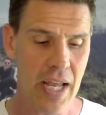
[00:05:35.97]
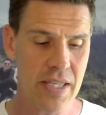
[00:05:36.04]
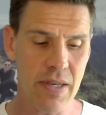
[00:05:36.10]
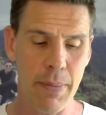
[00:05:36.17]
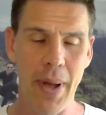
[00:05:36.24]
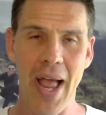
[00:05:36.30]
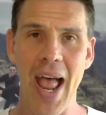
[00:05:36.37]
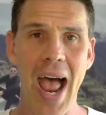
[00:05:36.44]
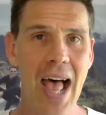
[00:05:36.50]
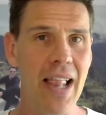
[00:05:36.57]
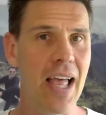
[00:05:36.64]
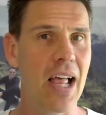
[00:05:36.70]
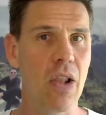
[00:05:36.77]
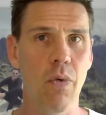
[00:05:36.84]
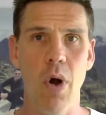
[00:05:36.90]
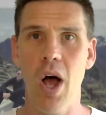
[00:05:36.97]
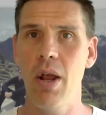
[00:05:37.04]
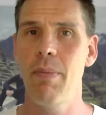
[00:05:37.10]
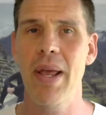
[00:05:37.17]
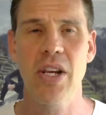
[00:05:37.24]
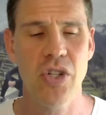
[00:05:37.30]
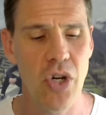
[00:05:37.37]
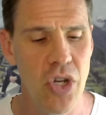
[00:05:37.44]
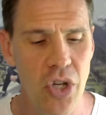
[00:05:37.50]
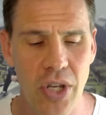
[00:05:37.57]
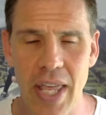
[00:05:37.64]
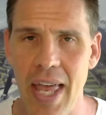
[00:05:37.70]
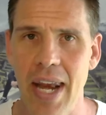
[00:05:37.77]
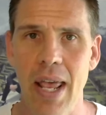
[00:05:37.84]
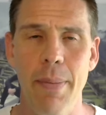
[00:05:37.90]
it's by Hal Elrod. Make sure you
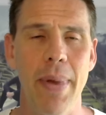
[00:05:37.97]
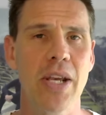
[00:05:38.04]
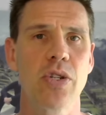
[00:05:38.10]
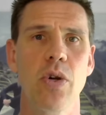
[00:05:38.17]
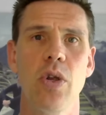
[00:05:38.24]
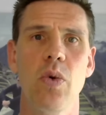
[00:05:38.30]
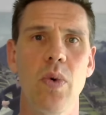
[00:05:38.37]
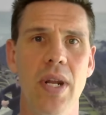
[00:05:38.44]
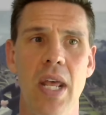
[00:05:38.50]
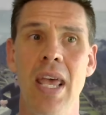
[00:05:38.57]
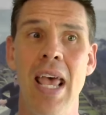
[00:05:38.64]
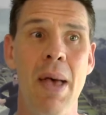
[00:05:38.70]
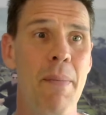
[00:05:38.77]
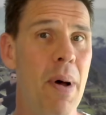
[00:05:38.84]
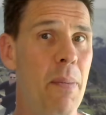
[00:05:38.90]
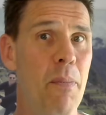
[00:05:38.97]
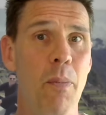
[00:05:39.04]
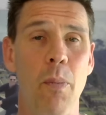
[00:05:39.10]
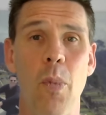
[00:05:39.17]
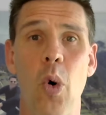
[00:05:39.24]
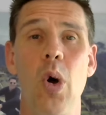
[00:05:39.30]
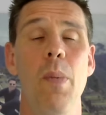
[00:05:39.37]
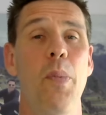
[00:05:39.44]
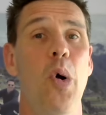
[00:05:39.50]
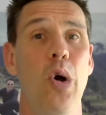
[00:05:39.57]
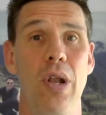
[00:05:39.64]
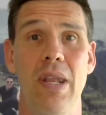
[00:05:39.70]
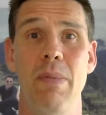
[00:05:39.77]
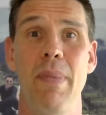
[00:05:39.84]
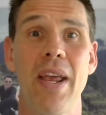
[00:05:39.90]
get it. Make sure you read it. But more
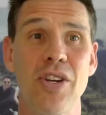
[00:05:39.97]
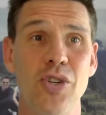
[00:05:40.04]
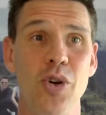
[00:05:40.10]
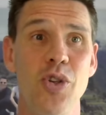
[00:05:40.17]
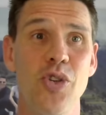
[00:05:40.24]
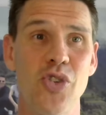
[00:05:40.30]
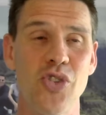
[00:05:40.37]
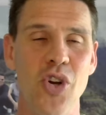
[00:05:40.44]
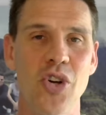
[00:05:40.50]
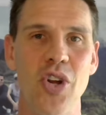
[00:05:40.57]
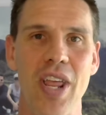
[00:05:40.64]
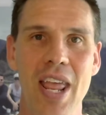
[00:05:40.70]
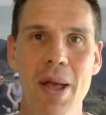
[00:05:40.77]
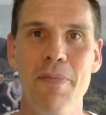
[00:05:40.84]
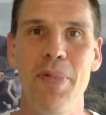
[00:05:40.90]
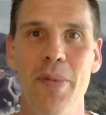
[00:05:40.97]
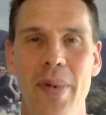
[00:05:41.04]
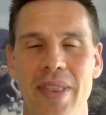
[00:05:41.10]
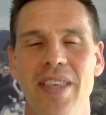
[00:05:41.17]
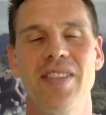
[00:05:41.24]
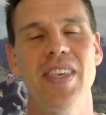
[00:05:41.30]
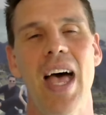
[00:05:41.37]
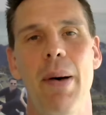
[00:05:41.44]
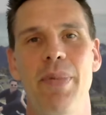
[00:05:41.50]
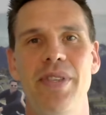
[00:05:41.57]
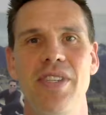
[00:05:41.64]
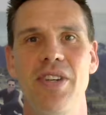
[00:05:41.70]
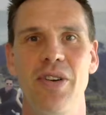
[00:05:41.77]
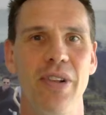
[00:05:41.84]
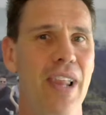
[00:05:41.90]
importantly, make sure you start to implement these
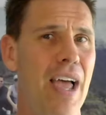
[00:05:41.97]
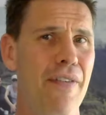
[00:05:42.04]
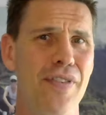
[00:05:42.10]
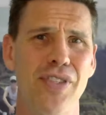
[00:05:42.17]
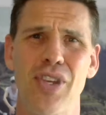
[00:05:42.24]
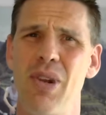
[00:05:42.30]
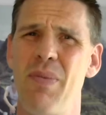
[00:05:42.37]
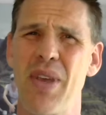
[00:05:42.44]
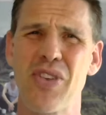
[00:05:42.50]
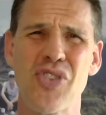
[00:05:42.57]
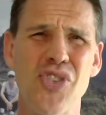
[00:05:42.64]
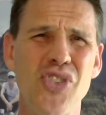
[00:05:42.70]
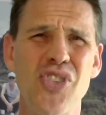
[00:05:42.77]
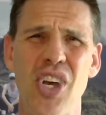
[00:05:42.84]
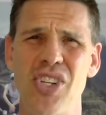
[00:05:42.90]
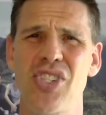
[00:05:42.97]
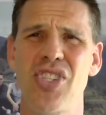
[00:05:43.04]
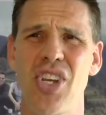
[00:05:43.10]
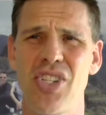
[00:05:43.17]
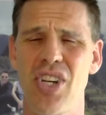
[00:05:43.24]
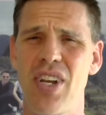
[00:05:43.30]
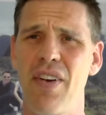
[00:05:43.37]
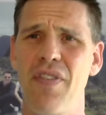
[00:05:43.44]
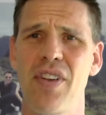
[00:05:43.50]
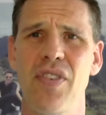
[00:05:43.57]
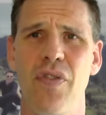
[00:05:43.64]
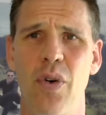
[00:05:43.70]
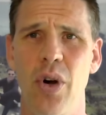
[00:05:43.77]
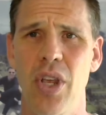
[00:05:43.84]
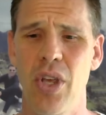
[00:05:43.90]
habits in your life. It's going to make such, such a difference
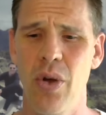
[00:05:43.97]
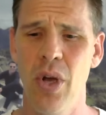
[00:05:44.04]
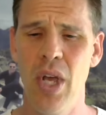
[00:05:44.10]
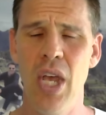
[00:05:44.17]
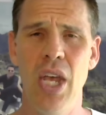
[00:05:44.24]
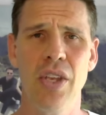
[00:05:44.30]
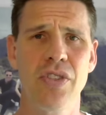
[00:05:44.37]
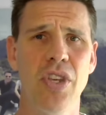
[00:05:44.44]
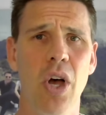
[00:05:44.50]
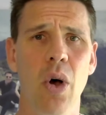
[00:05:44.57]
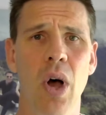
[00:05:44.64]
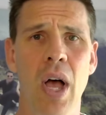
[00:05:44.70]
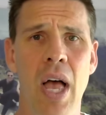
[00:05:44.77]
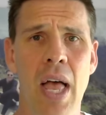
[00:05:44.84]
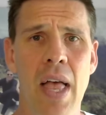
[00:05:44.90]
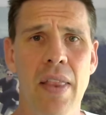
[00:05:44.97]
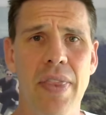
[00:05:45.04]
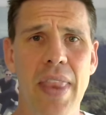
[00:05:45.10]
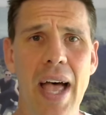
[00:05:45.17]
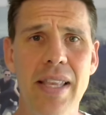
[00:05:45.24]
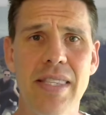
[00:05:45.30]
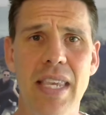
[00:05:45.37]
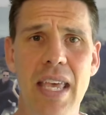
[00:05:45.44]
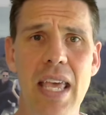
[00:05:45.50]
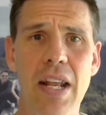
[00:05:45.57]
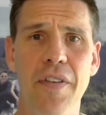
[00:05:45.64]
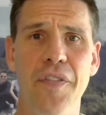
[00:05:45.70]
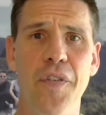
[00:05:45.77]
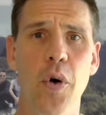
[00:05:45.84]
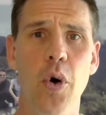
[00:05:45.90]
for you. So that's
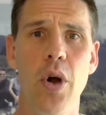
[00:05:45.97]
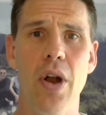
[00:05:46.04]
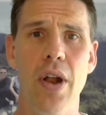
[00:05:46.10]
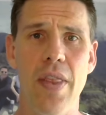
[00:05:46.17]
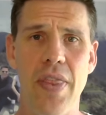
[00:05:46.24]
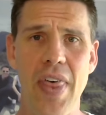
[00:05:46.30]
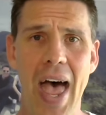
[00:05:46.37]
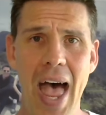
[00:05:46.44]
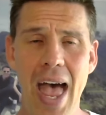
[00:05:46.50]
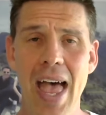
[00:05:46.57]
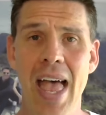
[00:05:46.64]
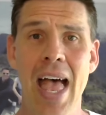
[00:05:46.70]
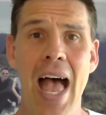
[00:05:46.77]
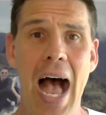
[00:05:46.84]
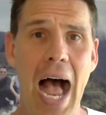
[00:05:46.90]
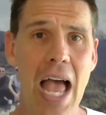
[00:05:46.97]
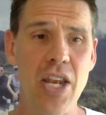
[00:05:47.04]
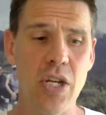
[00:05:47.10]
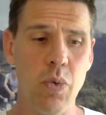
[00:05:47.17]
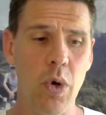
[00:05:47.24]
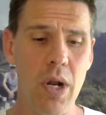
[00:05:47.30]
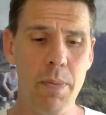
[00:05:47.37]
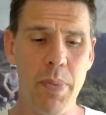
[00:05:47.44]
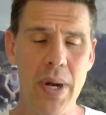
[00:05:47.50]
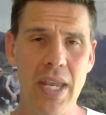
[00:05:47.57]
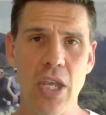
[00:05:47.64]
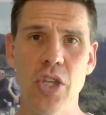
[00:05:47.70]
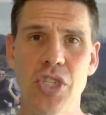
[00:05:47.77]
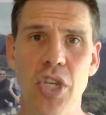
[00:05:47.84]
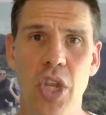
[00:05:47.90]
it for that. I just want to bring
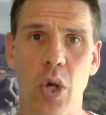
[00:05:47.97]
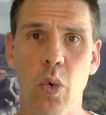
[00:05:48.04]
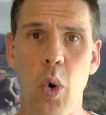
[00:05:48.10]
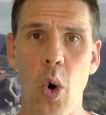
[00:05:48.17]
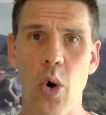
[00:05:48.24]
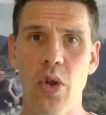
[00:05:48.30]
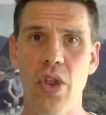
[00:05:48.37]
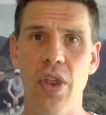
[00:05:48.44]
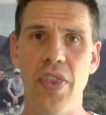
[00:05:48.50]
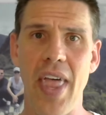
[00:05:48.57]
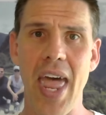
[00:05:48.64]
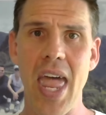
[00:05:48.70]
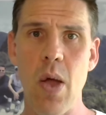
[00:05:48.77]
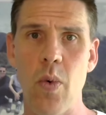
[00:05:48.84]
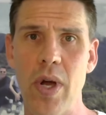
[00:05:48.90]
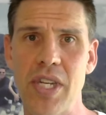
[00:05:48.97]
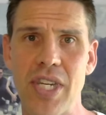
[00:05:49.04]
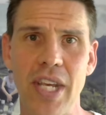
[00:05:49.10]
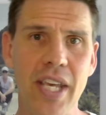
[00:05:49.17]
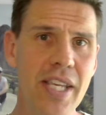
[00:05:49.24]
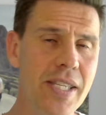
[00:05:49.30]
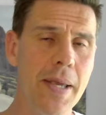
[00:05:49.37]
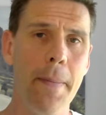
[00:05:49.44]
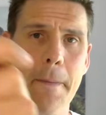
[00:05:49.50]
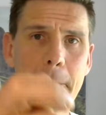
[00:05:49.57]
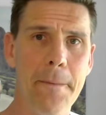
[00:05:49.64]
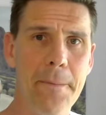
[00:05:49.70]
you to the quote of the day, which is